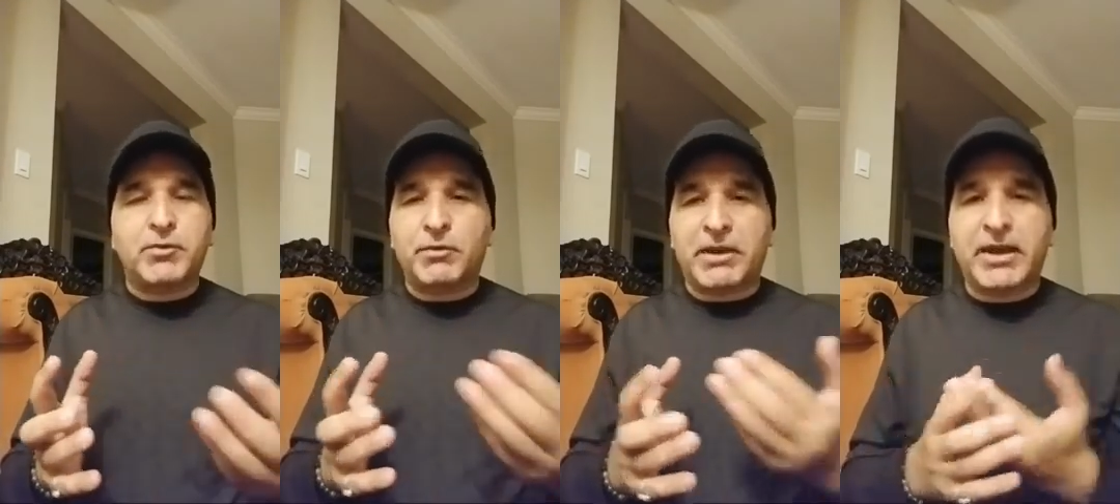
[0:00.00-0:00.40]

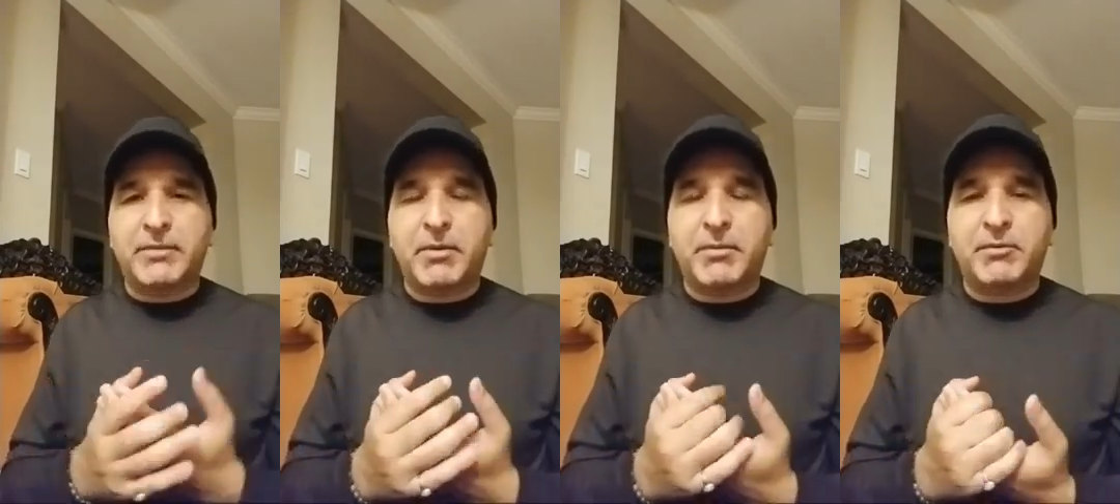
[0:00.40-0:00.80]
When I
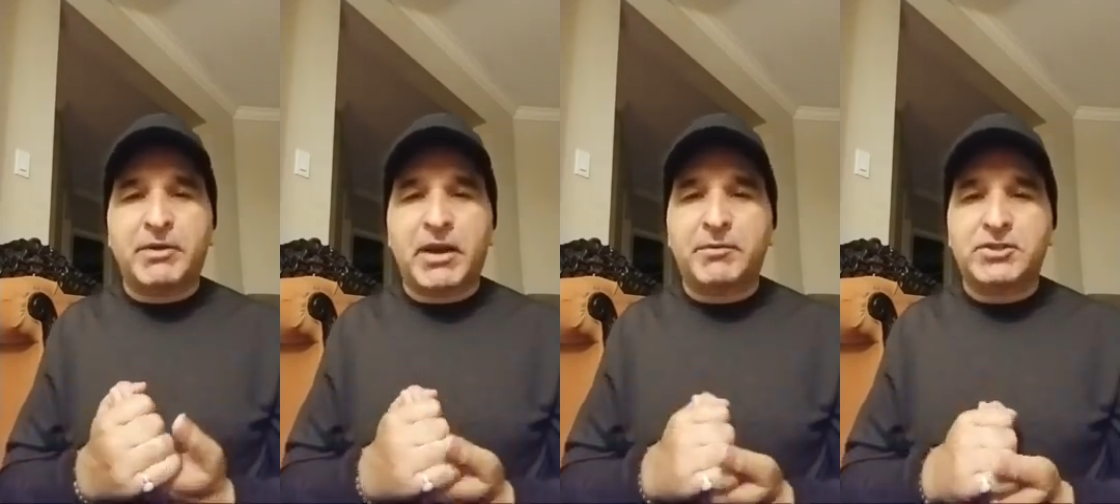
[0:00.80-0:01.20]
remember, when
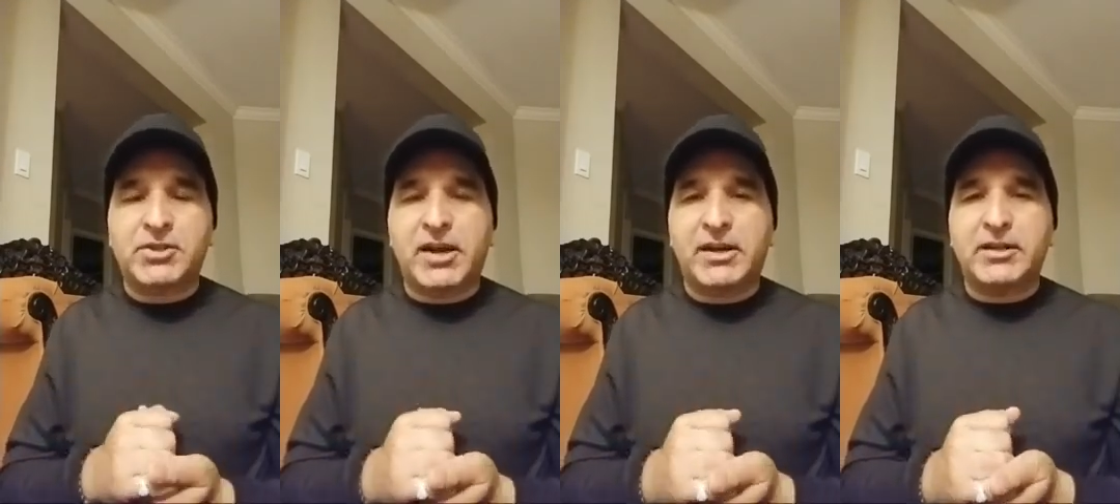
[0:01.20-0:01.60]
I was
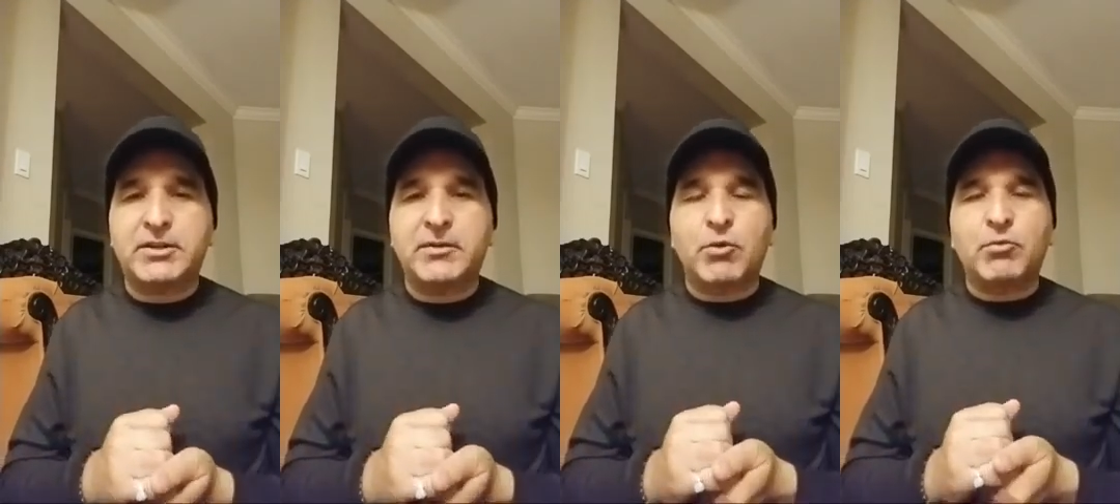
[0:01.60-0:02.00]
child,
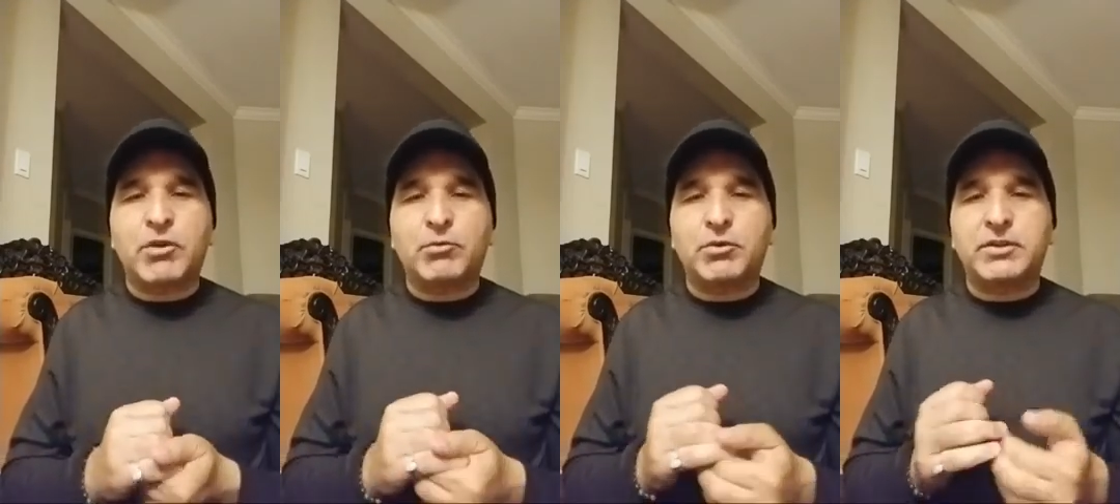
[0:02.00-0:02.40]
we
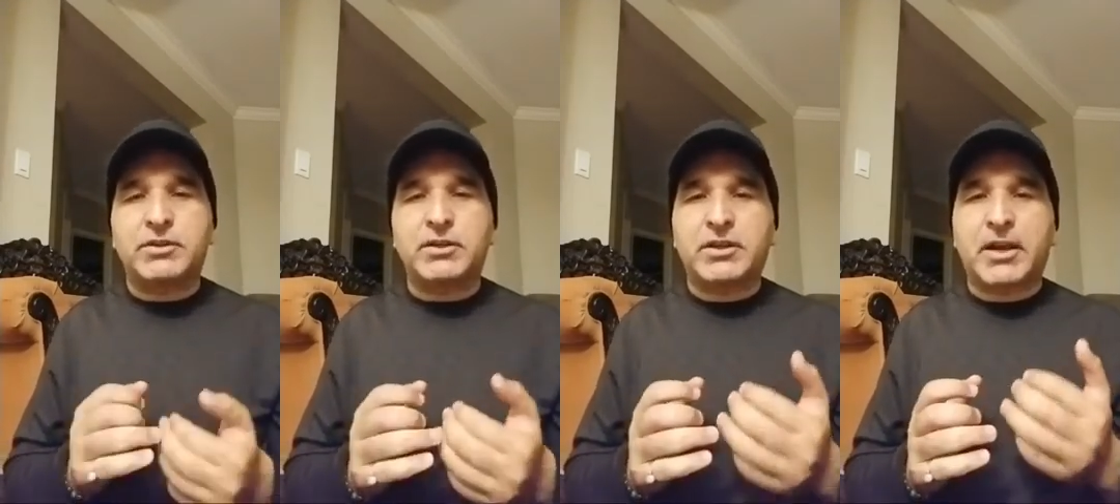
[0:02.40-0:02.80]

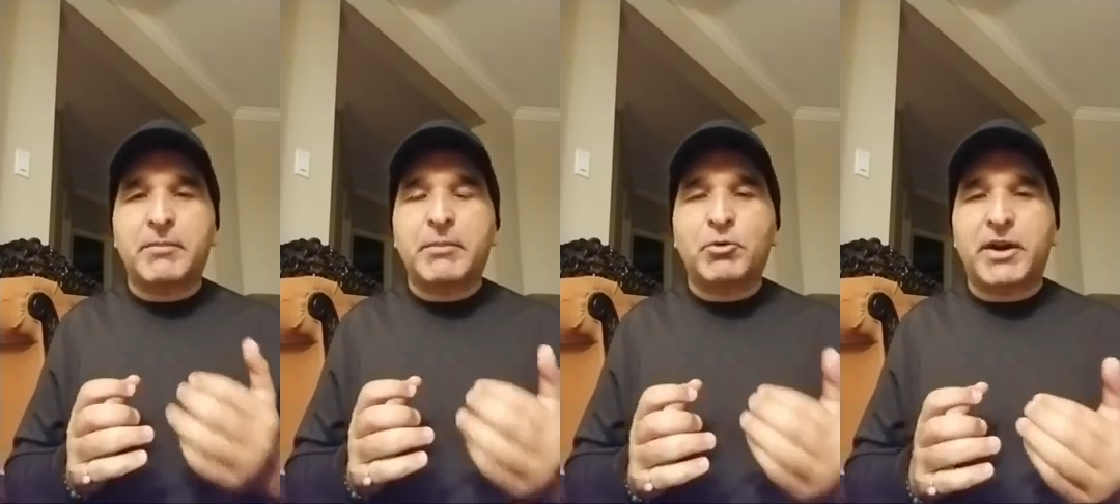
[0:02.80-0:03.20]
would
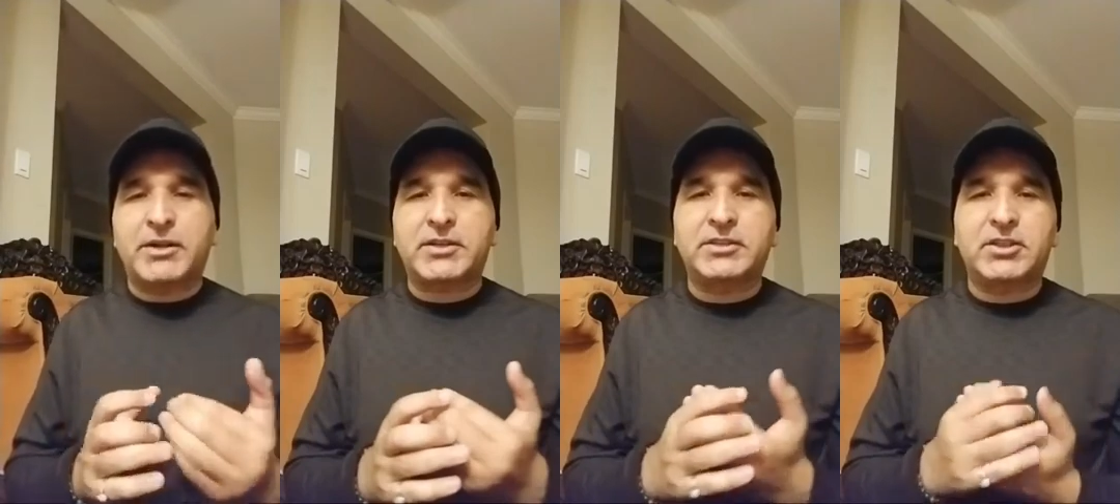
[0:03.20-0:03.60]

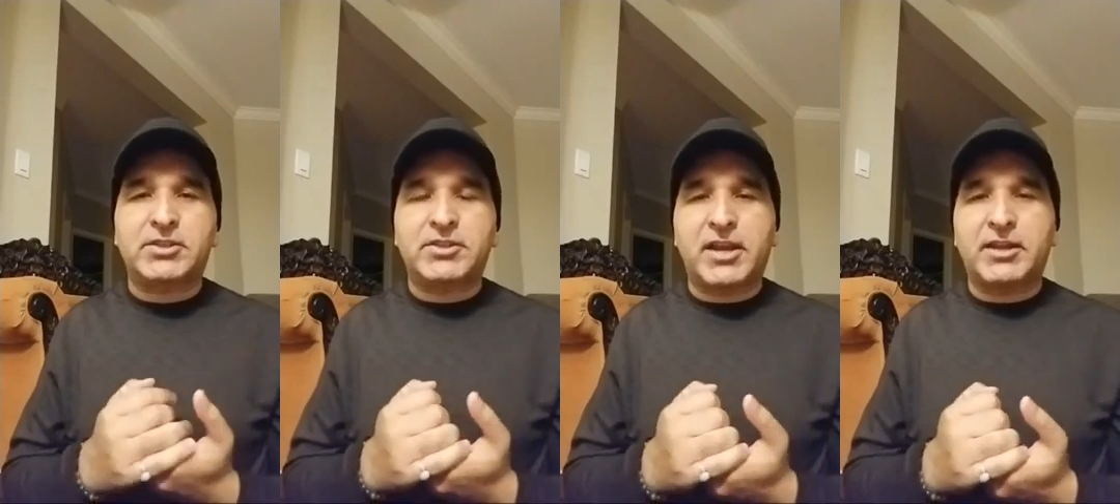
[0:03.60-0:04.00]
commemorate this
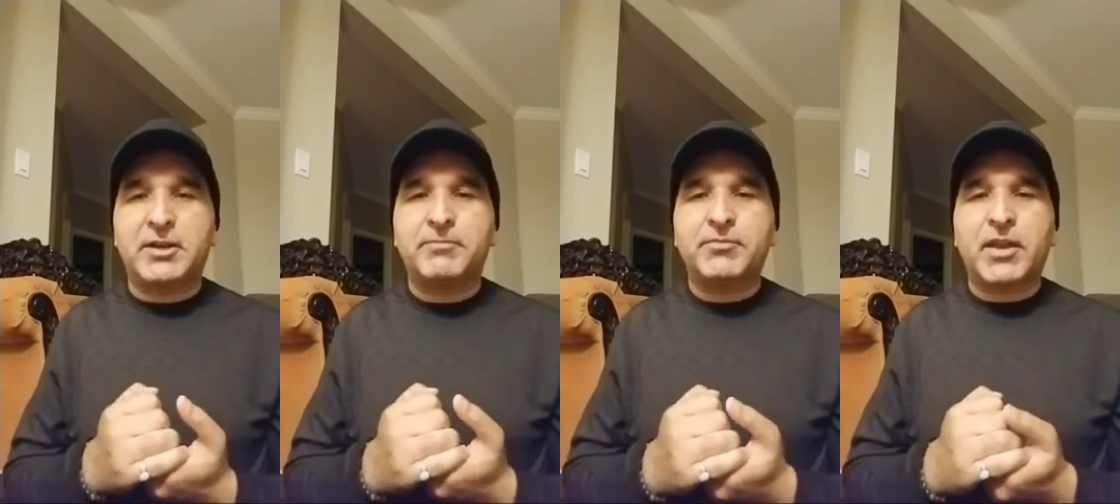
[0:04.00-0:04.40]

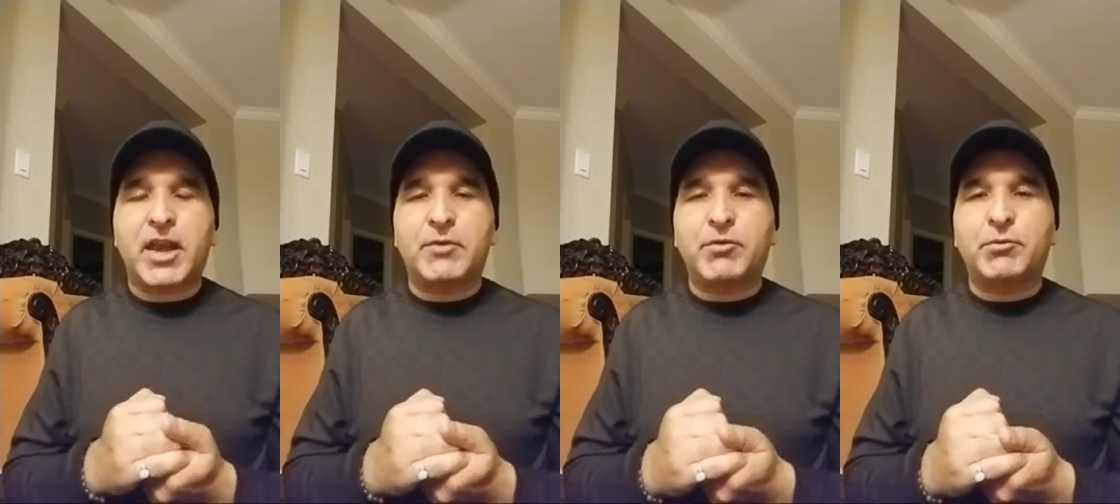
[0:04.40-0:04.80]
day,
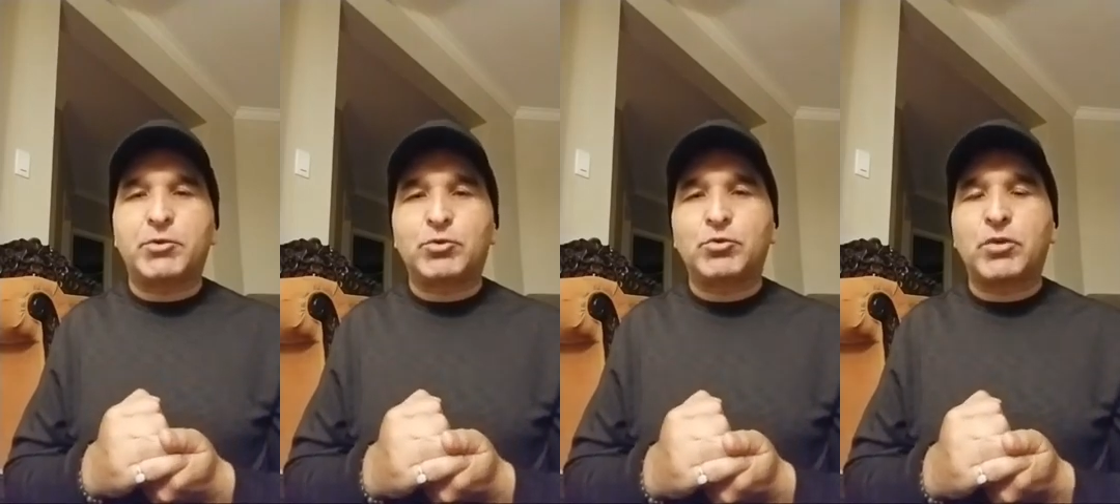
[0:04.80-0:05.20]
and we
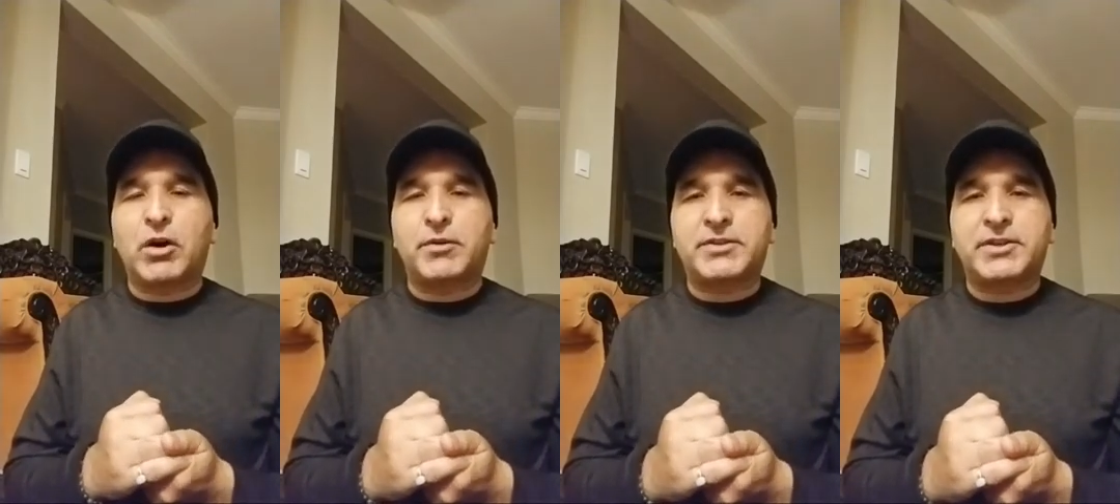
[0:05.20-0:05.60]
would do
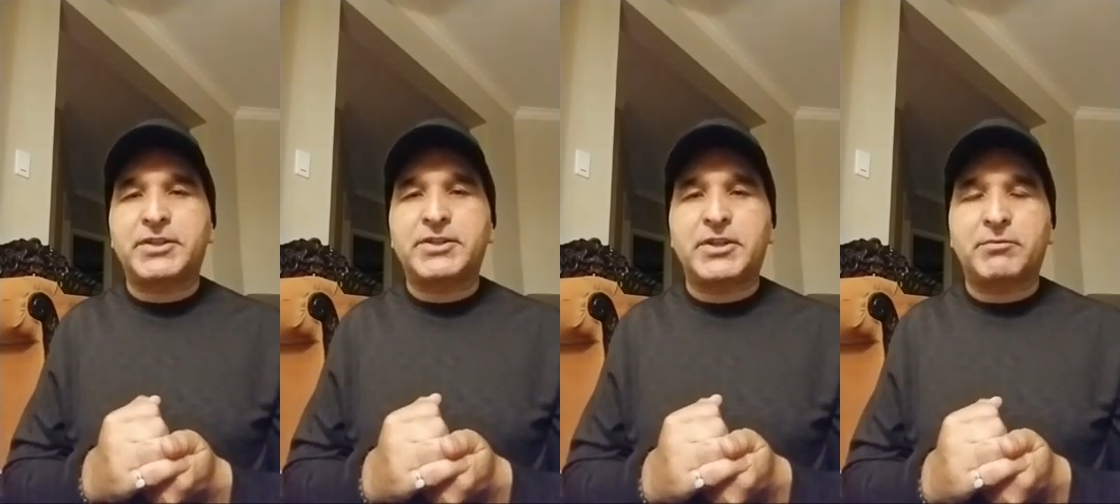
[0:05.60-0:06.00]
our
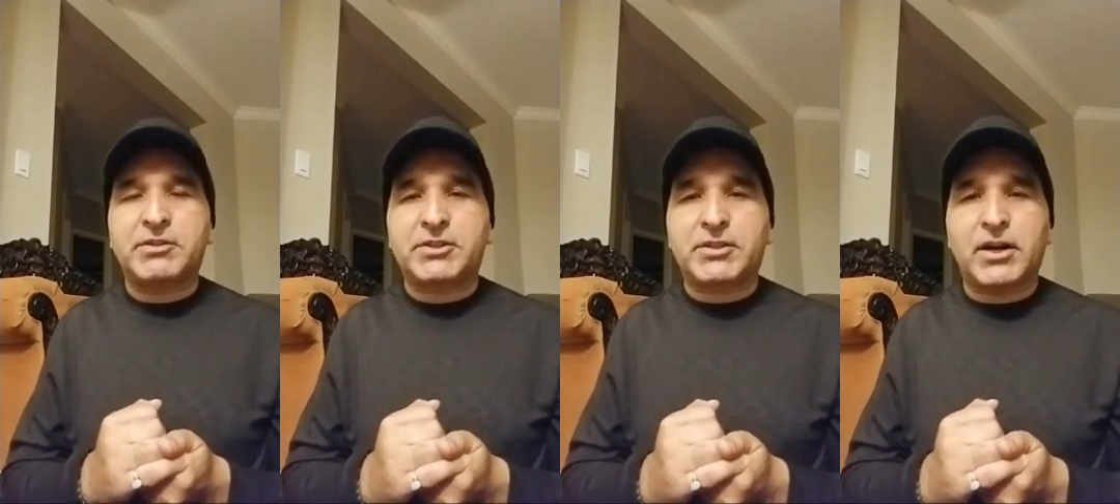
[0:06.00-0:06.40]
tradition which
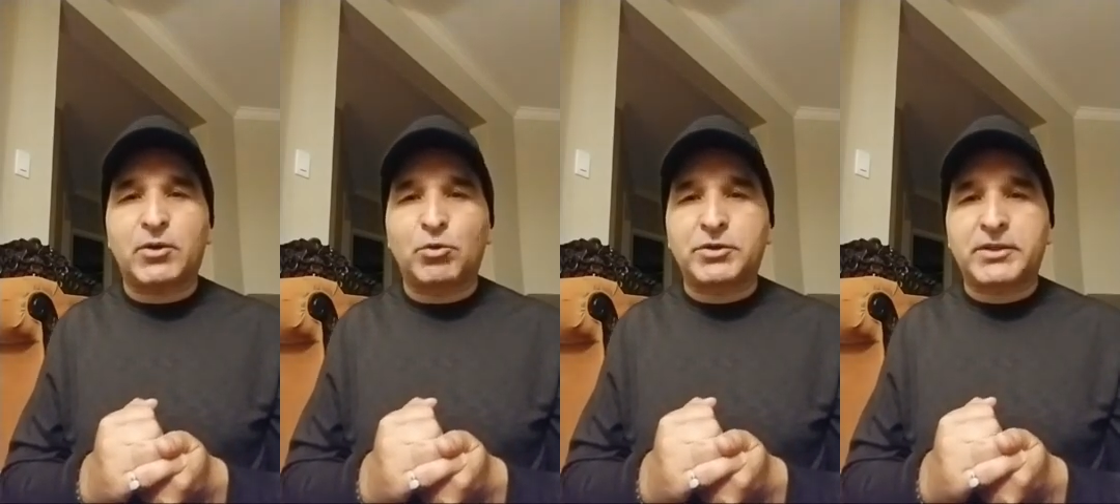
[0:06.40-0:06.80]
is called
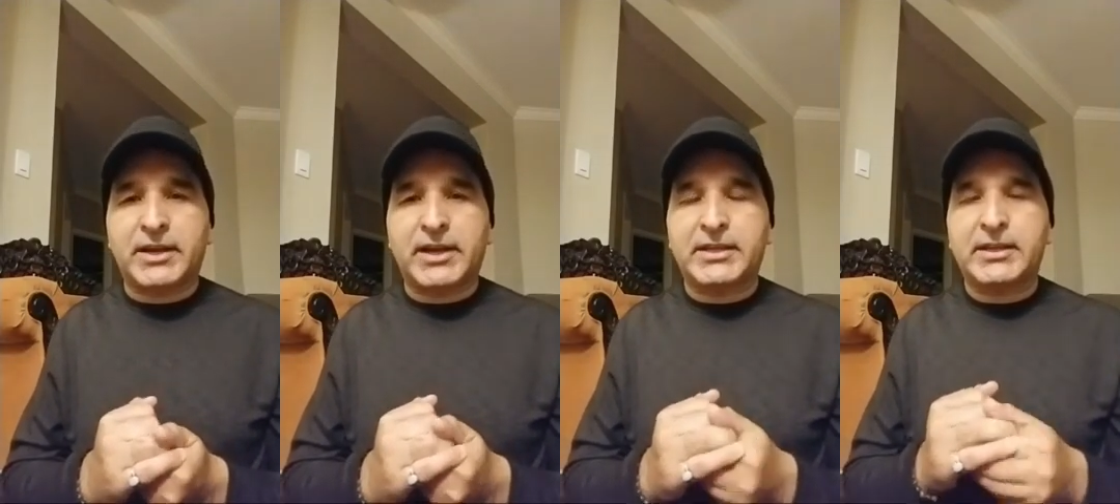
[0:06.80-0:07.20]
Hut
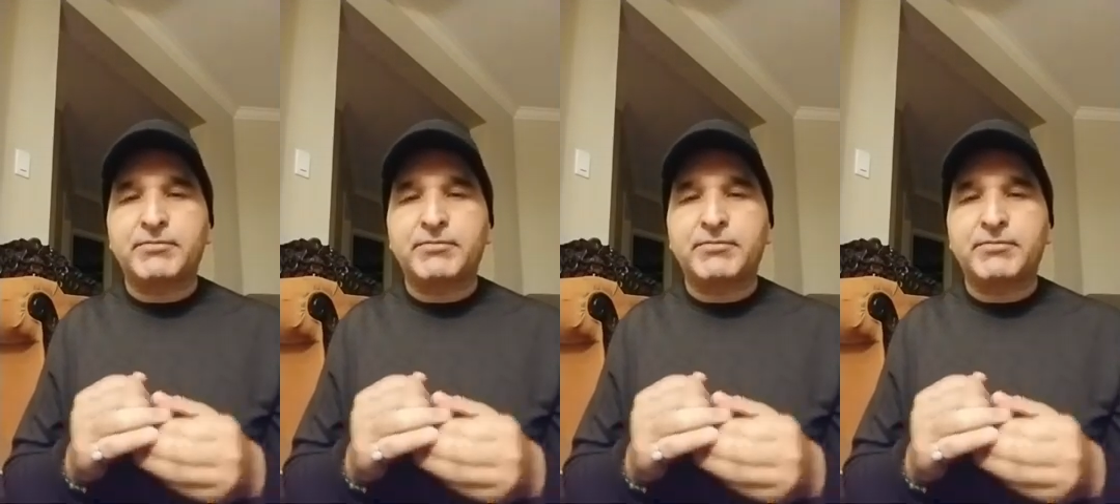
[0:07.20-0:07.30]
Kanai.